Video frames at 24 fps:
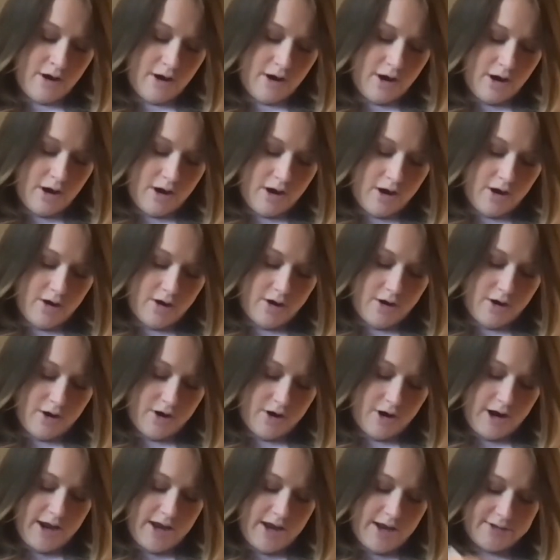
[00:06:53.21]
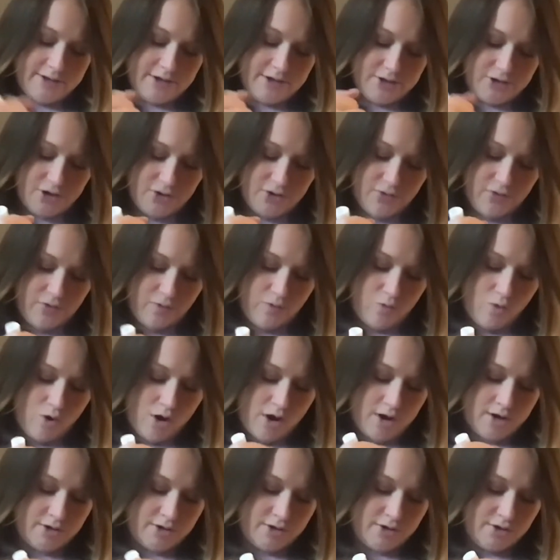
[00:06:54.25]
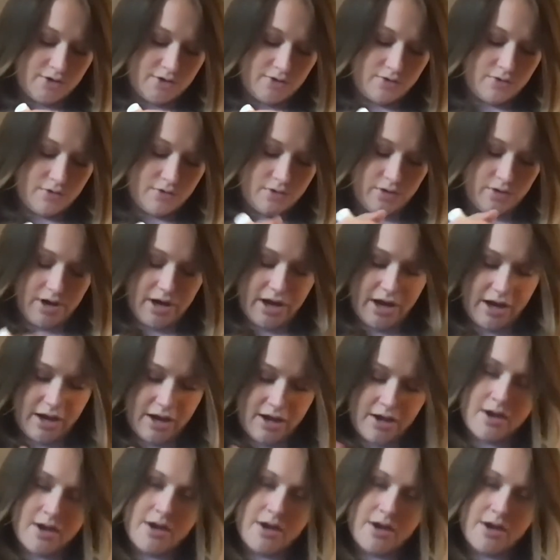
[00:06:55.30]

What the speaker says: are our answer. So we have 1, 2, 3.